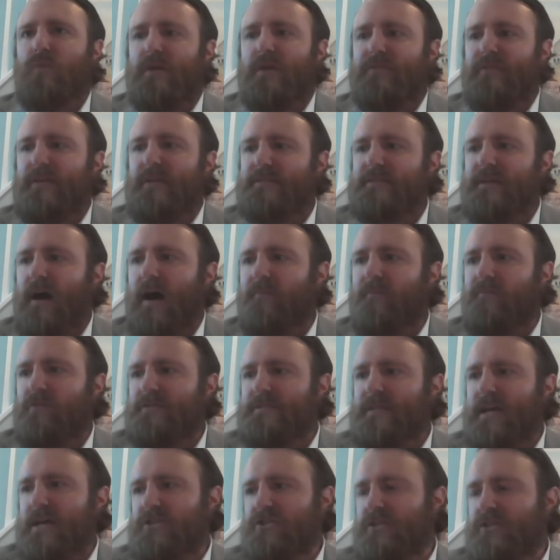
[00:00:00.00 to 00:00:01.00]
with this
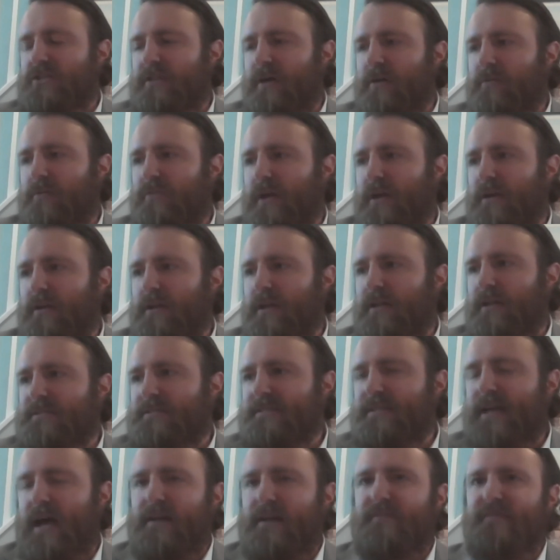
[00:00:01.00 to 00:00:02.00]
conversation that, that
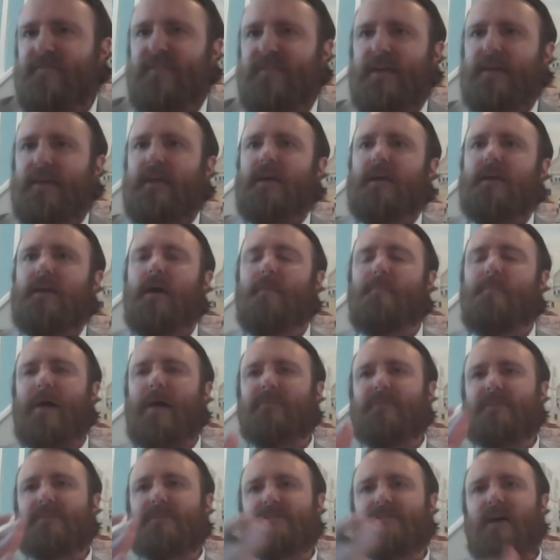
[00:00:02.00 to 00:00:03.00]
instead of thinking
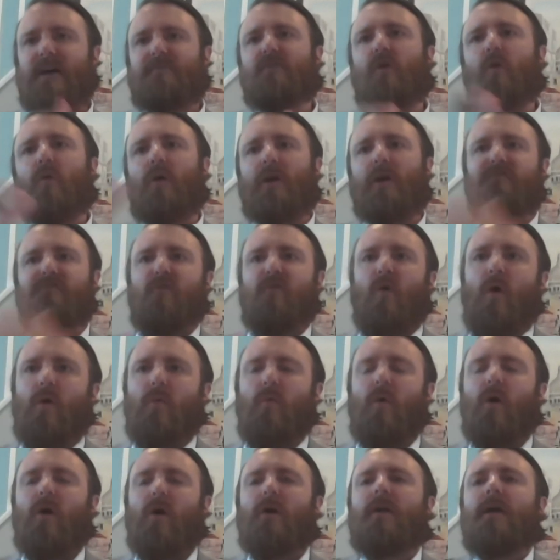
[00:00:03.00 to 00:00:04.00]
about this stuff going
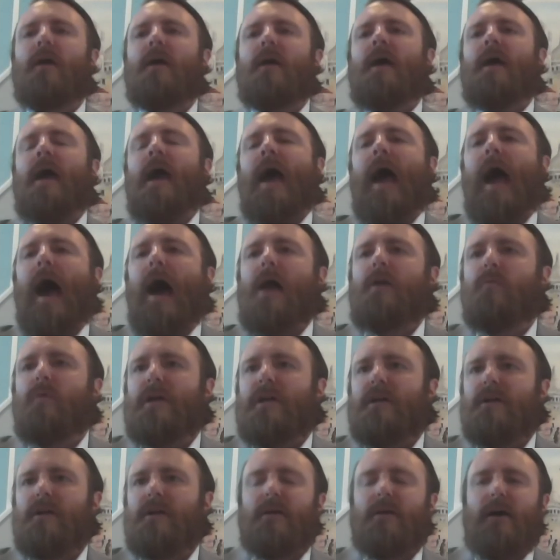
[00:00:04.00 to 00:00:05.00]
forward, how do
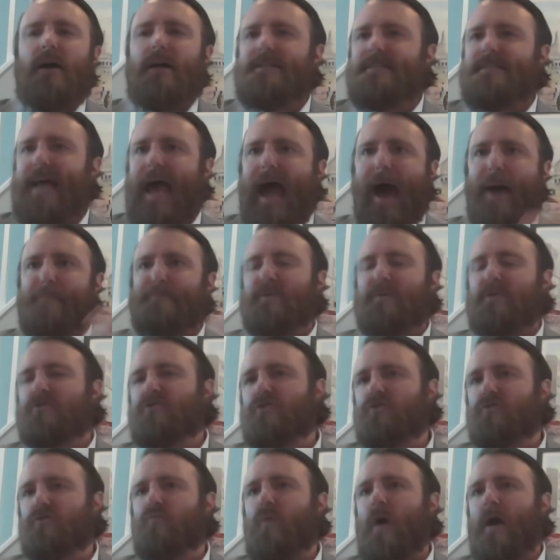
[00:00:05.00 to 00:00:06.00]
we adapt
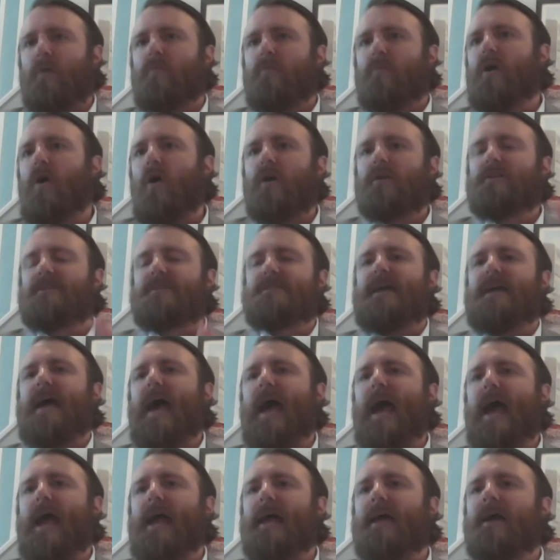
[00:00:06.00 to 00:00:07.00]
to where we are
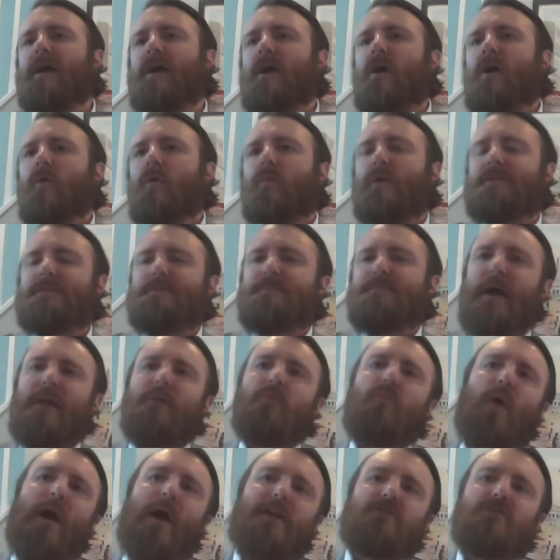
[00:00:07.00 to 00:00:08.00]
today? We
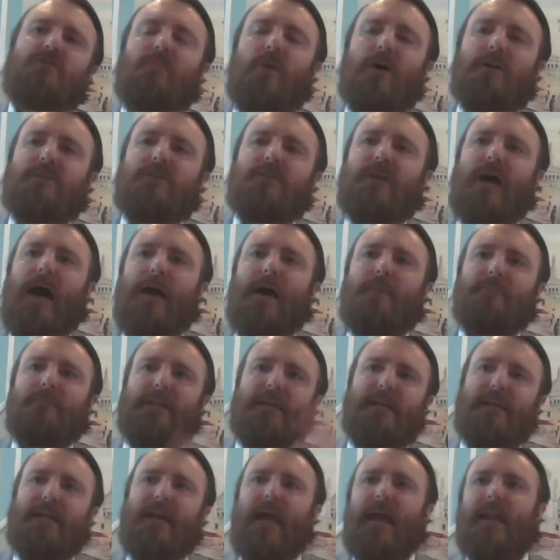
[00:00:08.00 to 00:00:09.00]
spend way too much time
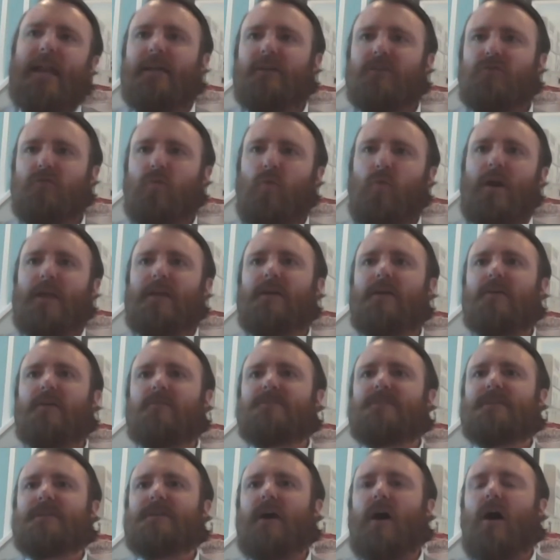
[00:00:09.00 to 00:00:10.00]
litigating 20
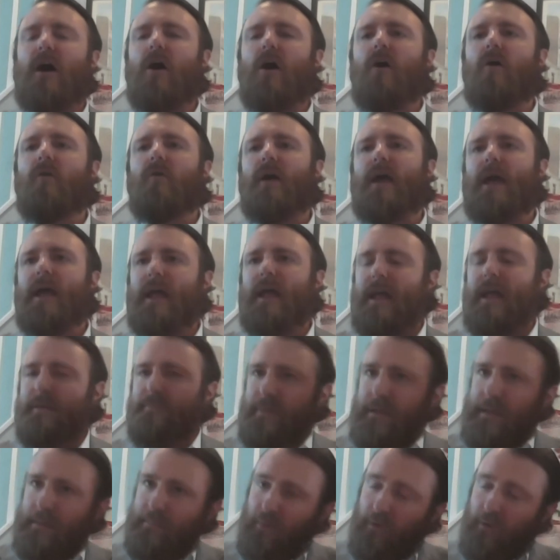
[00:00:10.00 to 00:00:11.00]
years ago, and,
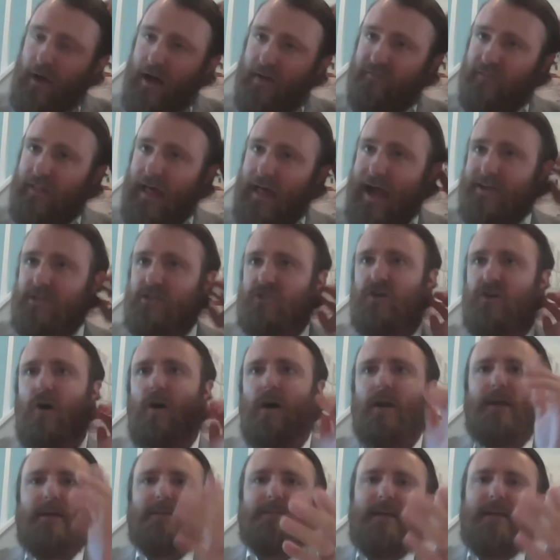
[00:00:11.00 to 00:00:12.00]
and people have latched
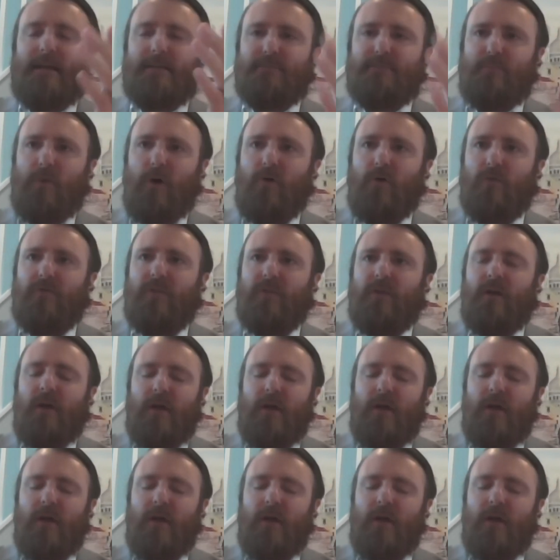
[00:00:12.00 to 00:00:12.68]
on, as, as both